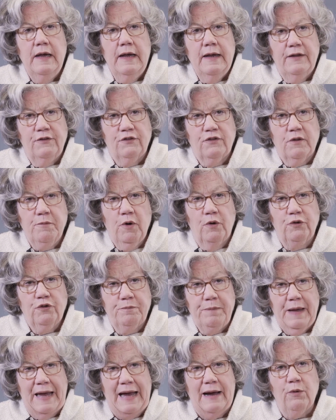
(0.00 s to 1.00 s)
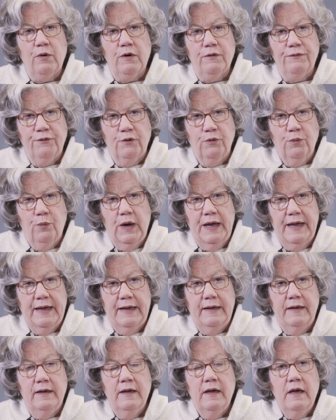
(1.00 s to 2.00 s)
is the most powerful
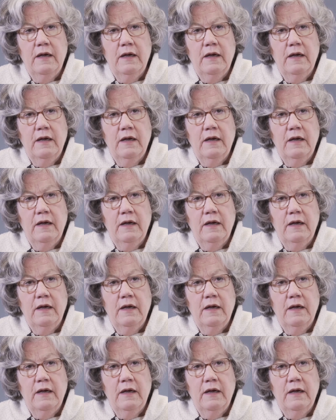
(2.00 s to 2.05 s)
way